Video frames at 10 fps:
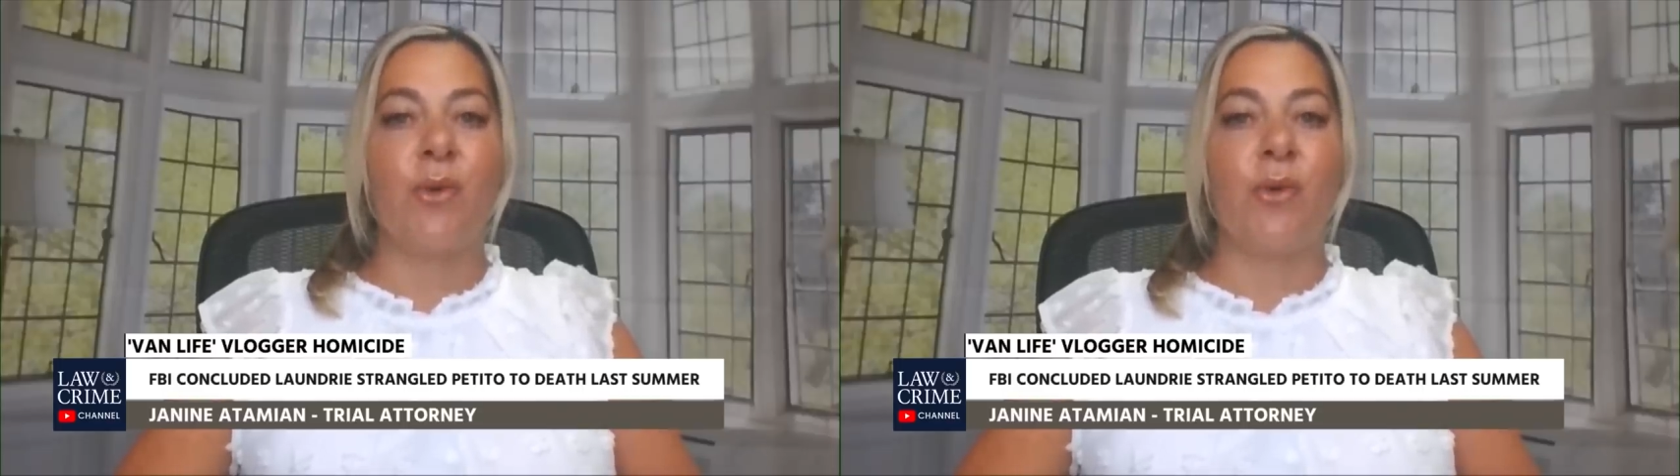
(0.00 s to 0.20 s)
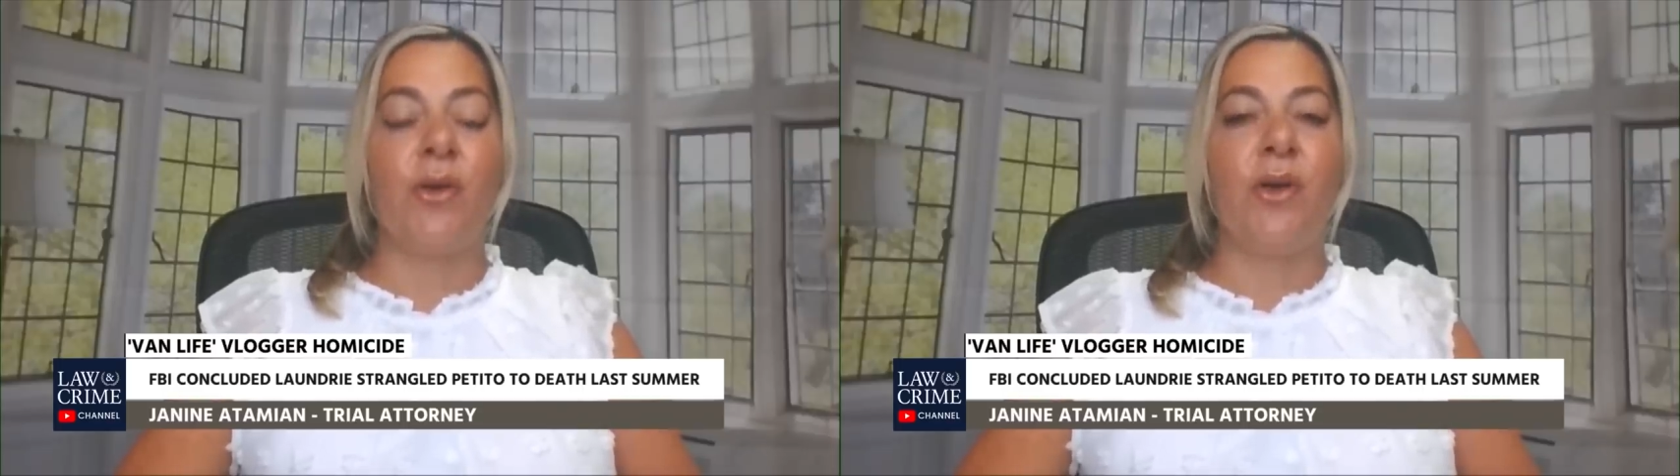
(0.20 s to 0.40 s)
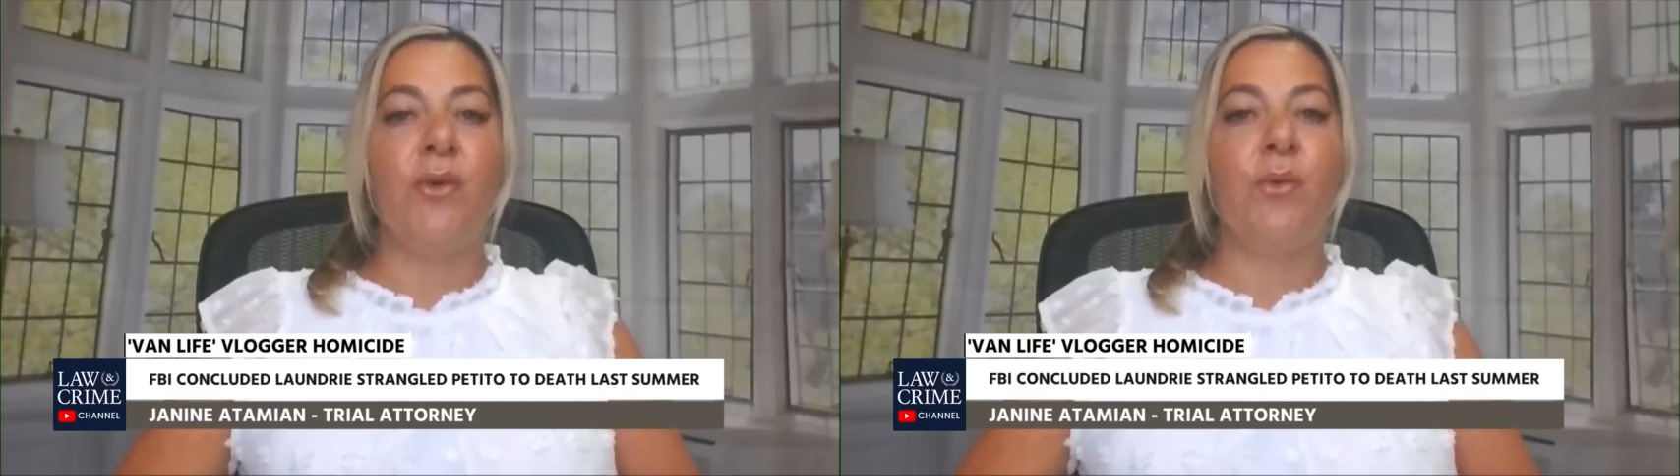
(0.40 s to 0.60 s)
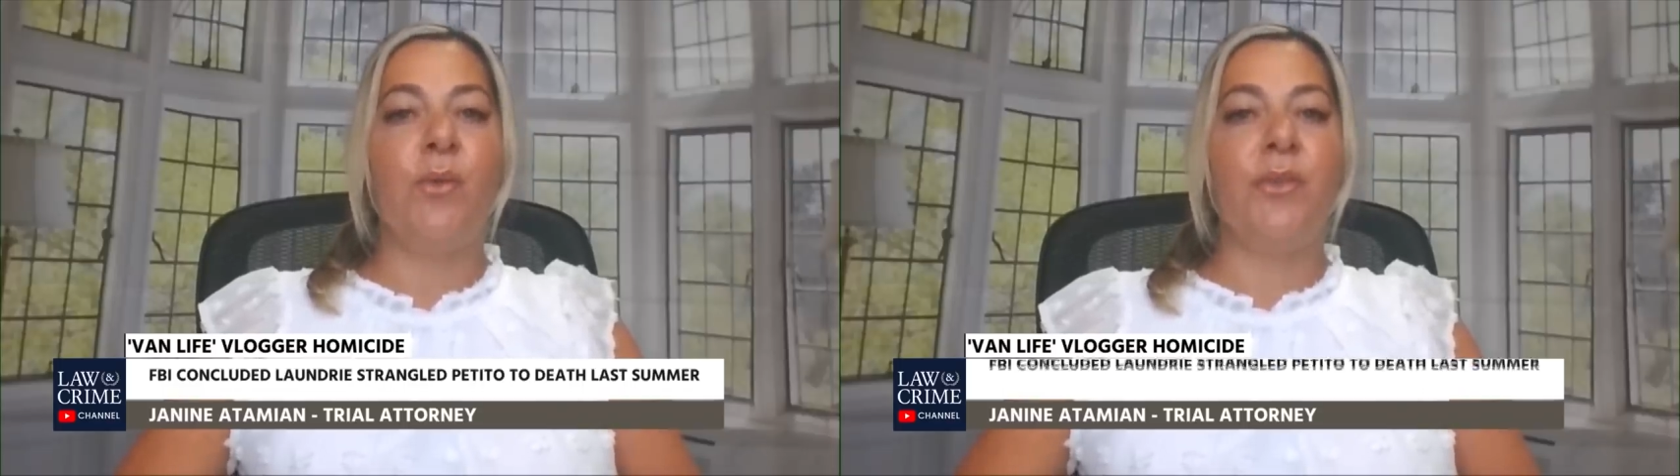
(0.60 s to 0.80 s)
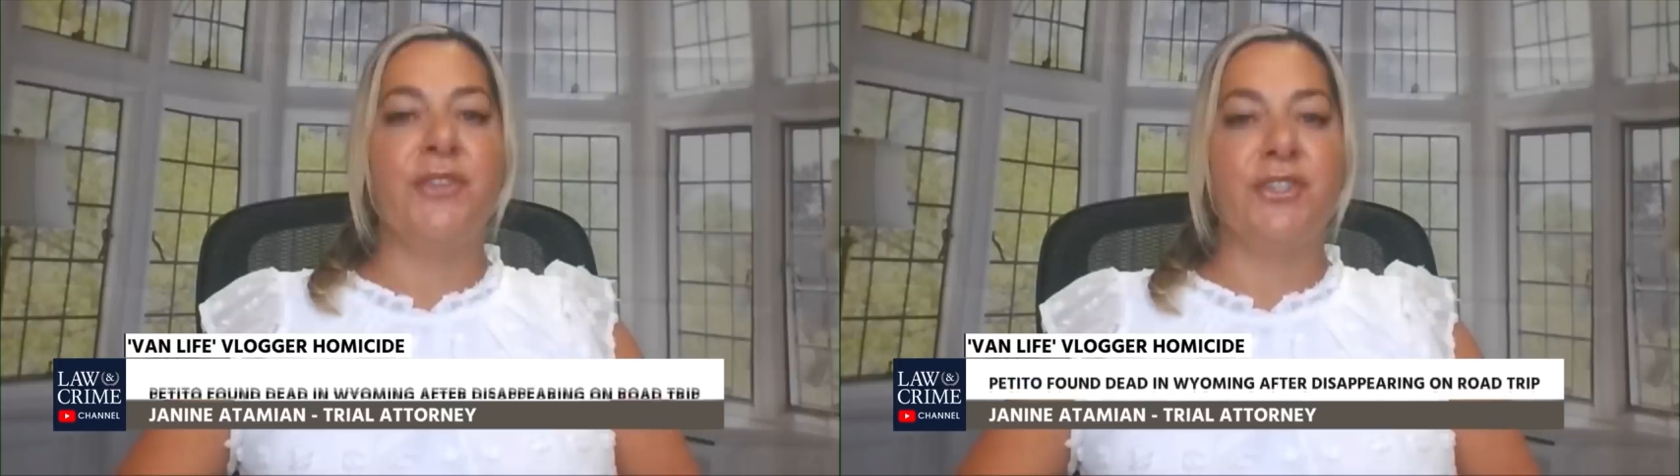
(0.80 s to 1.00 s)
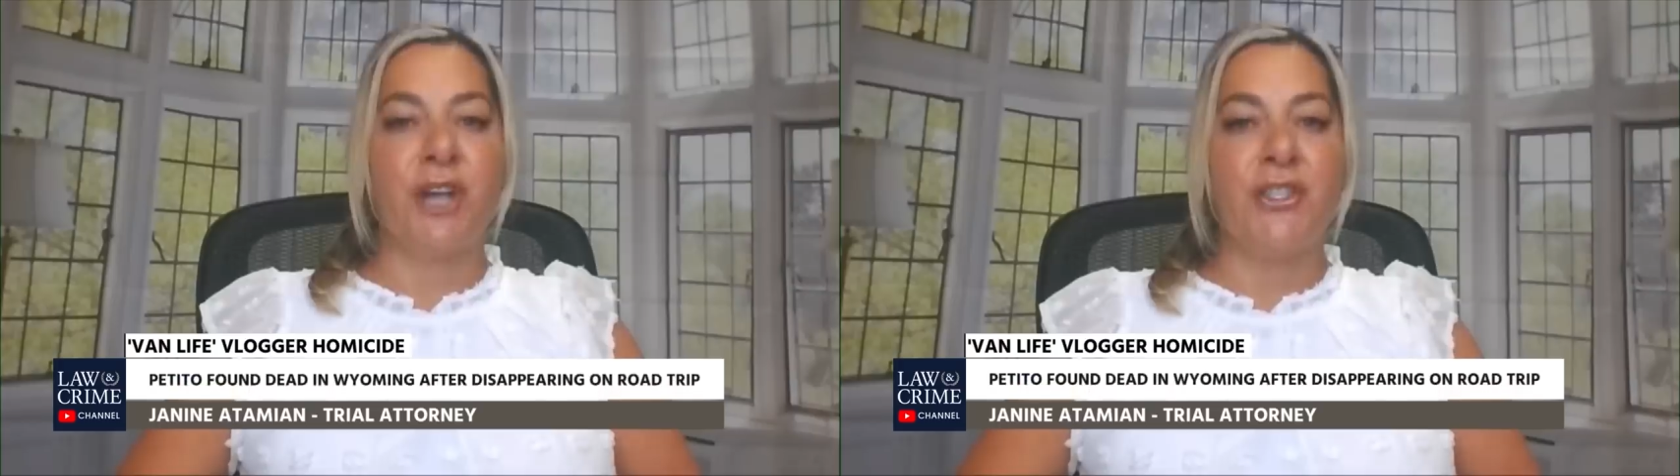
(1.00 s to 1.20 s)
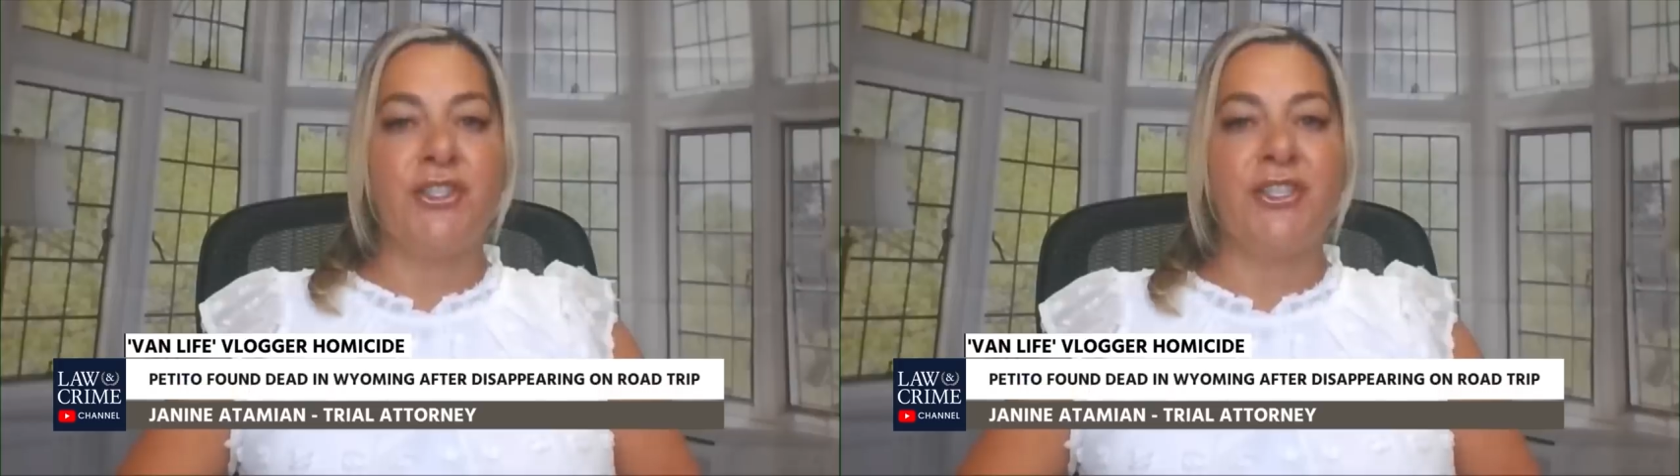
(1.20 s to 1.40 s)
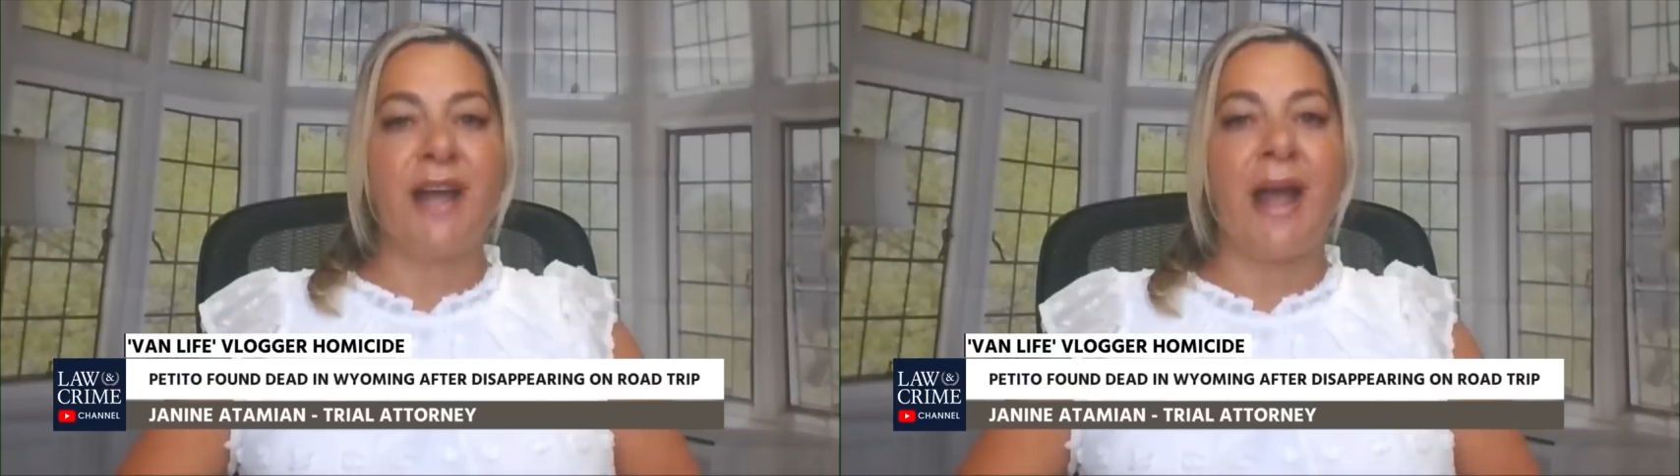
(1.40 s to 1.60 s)
a role with the
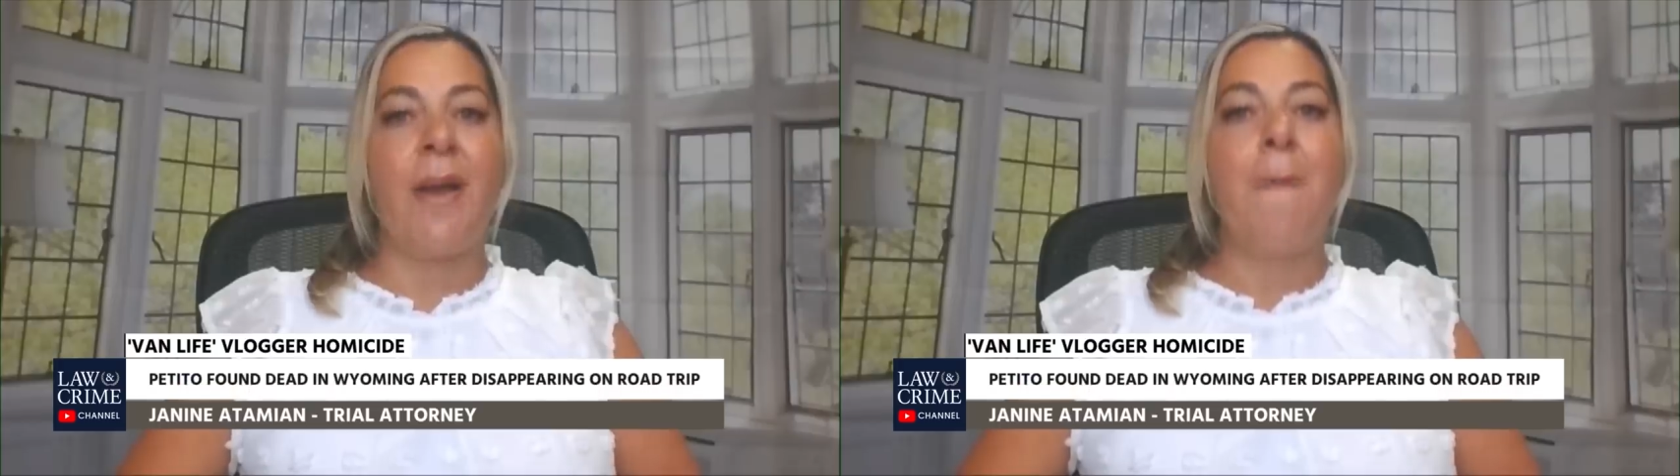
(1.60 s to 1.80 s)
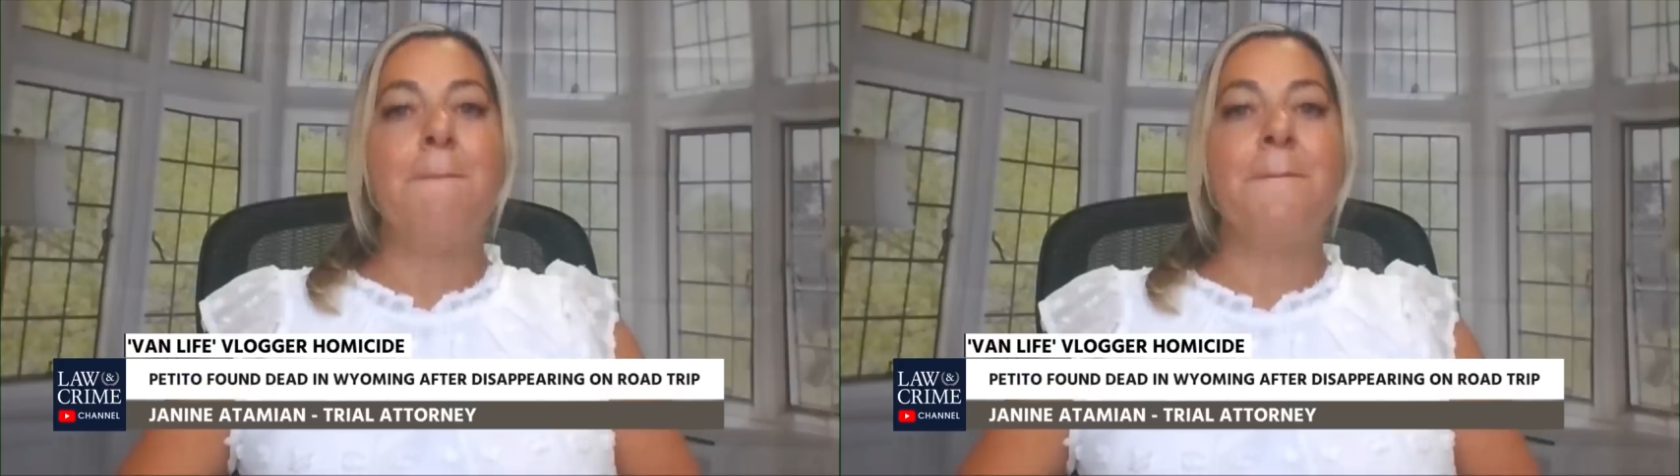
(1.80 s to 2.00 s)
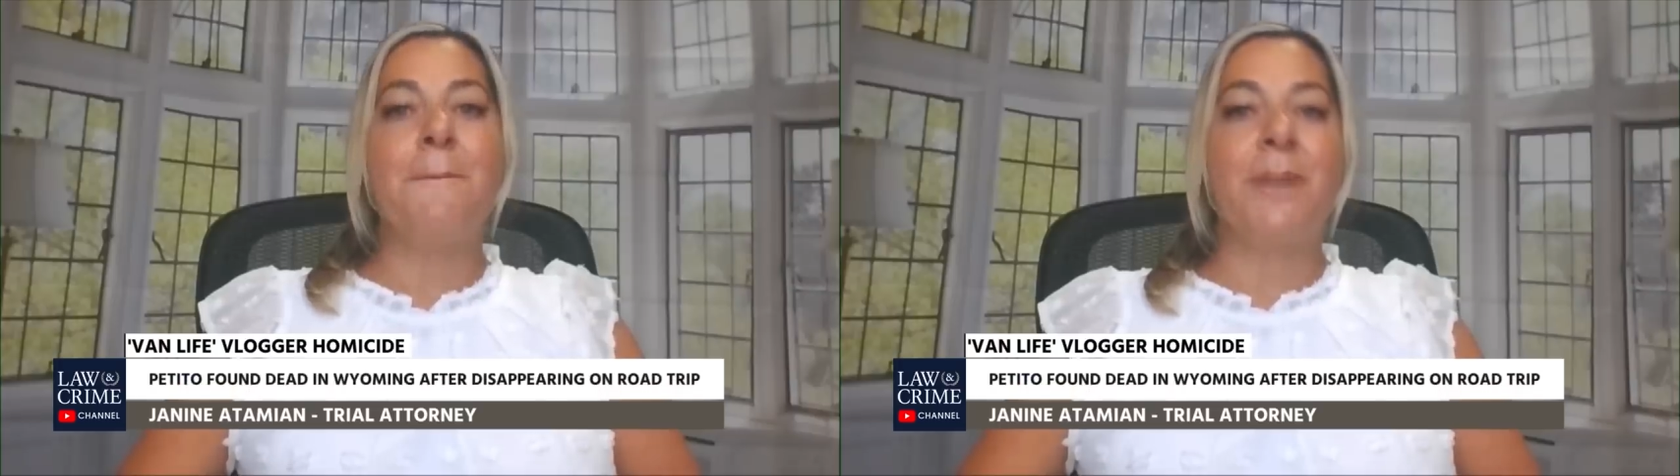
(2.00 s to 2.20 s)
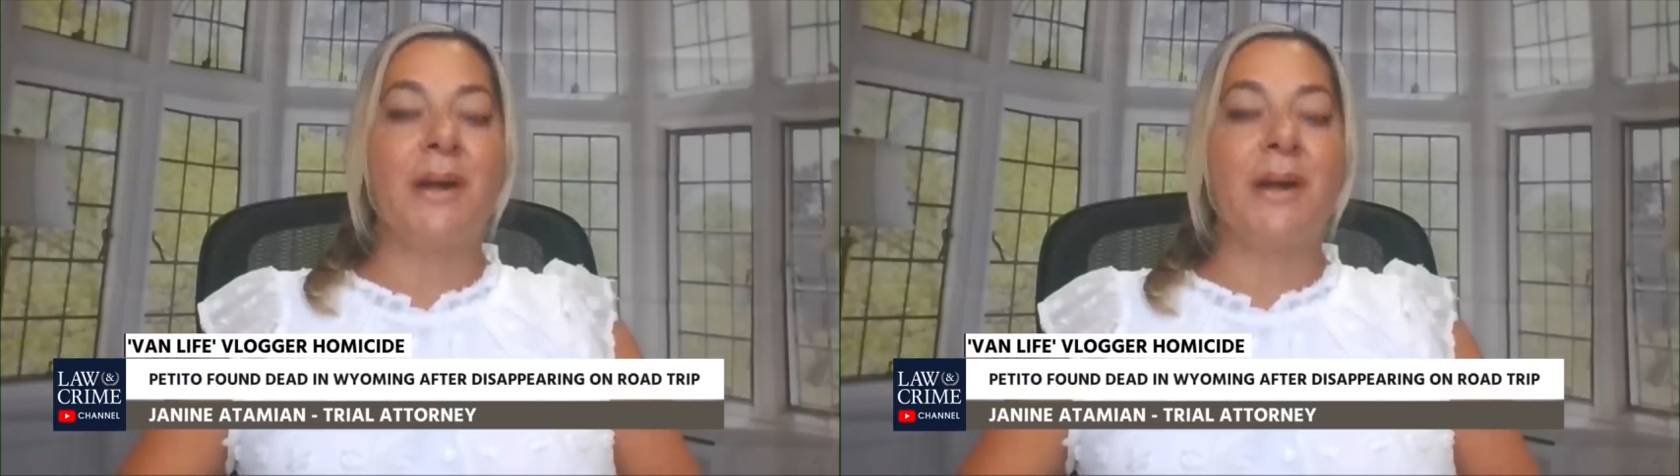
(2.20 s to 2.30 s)
judge today.